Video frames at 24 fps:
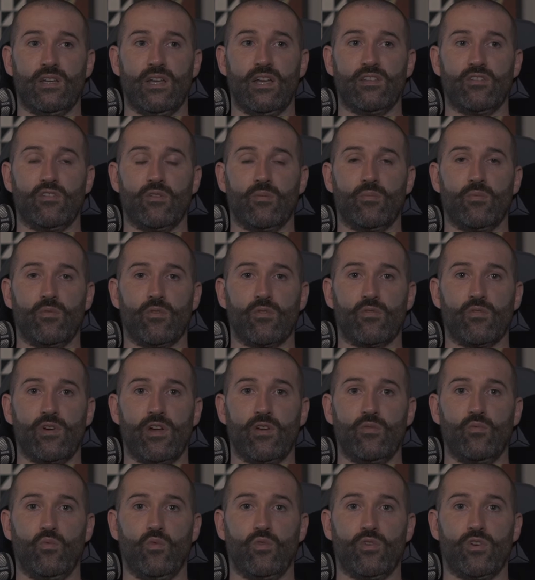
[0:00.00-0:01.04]
ended up with
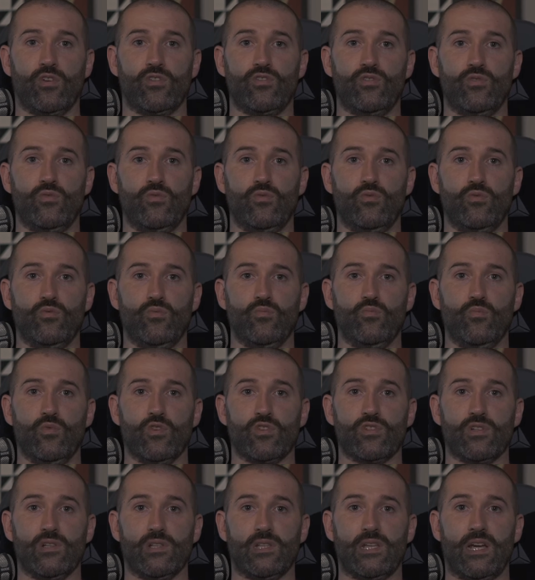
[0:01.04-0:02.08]
grade 1 or 2
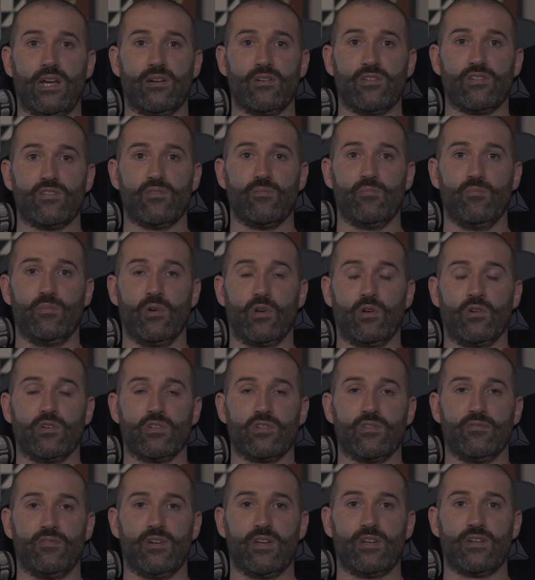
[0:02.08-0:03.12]
muscle tears because
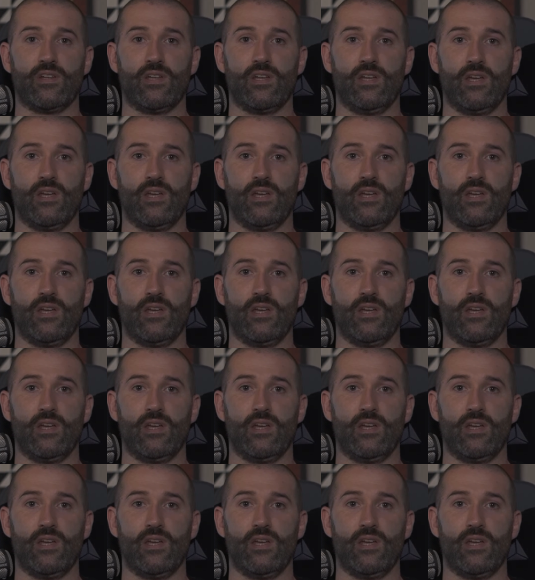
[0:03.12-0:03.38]
of it.